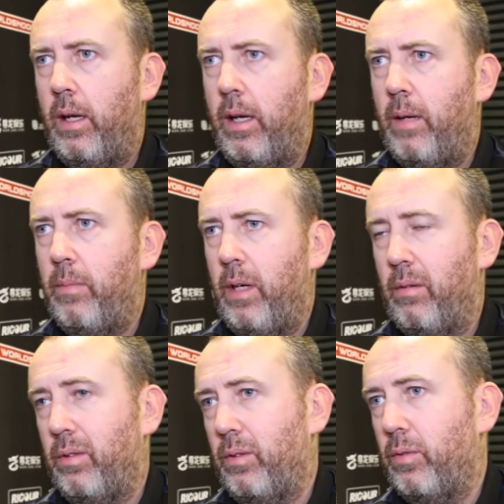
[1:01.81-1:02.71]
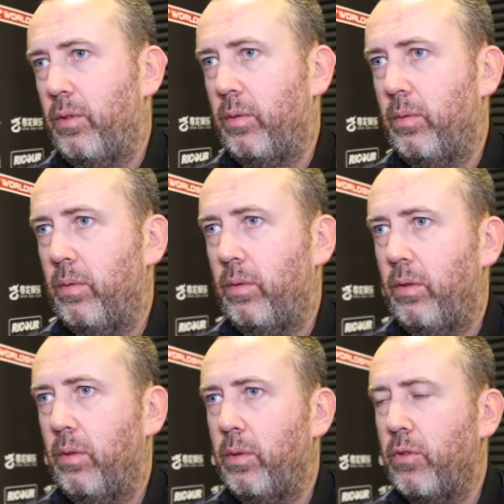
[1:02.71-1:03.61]
Um, yeah, you, you
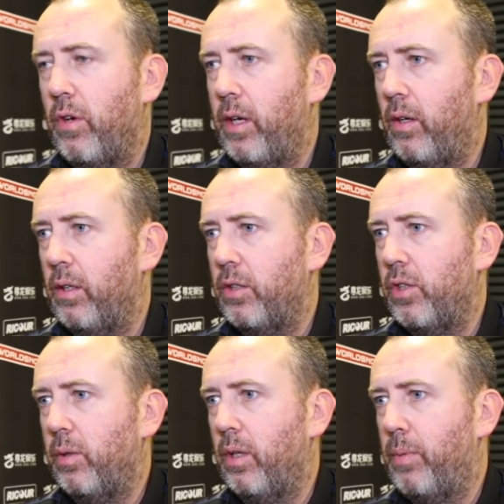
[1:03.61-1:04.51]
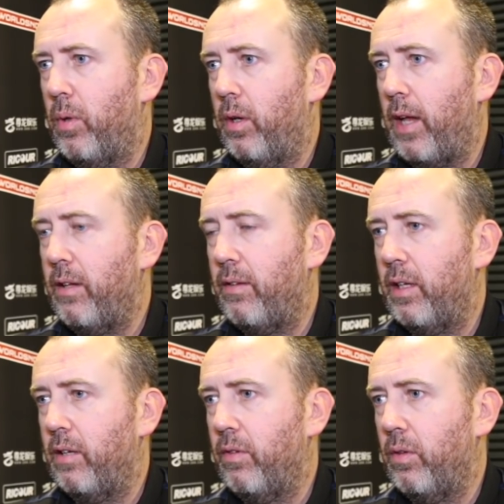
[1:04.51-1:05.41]
you know you try not to show your opponent
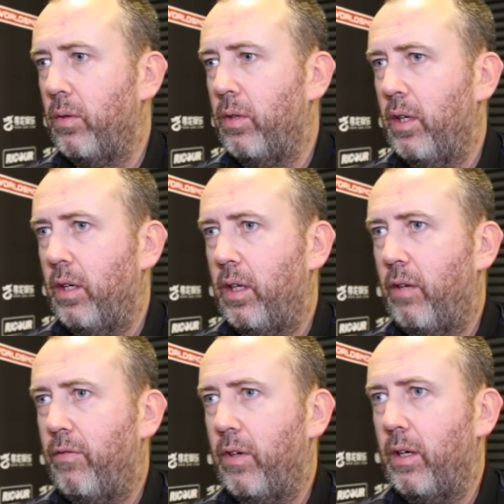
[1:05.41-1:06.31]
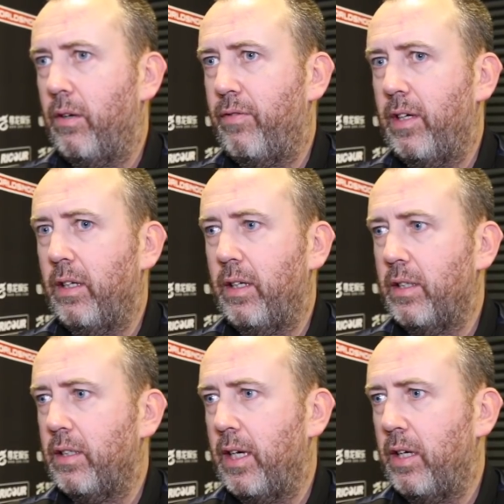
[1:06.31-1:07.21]
anything, even though if you're feeling it
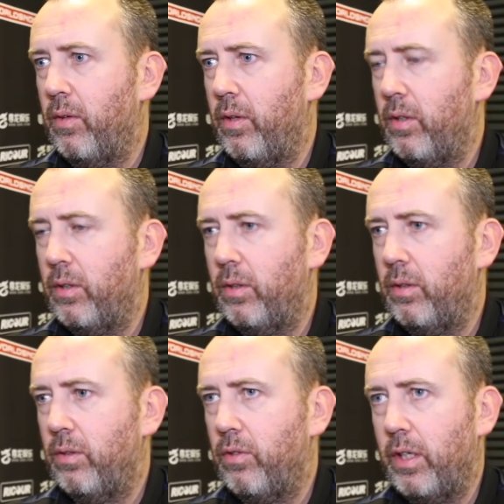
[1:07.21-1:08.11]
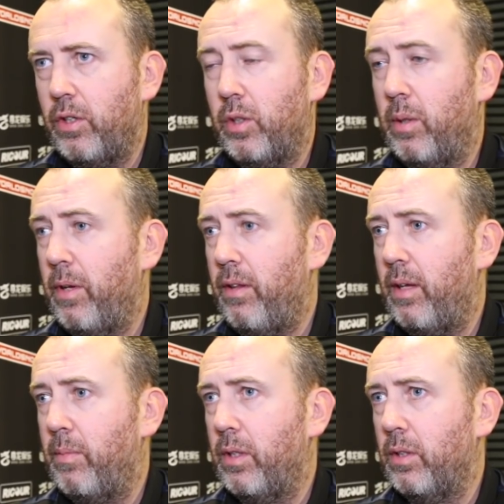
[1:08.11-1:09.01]
inside or not, you try and show him
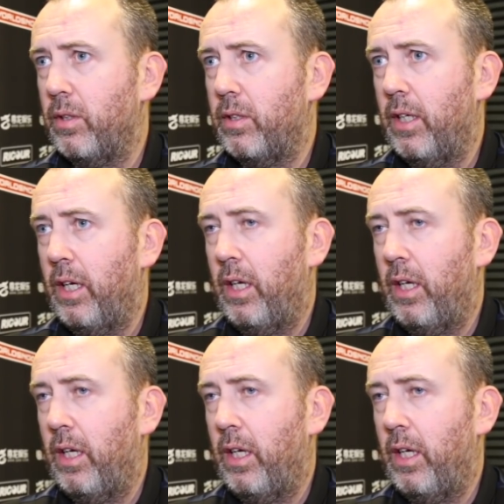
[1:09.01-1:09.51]
nothing because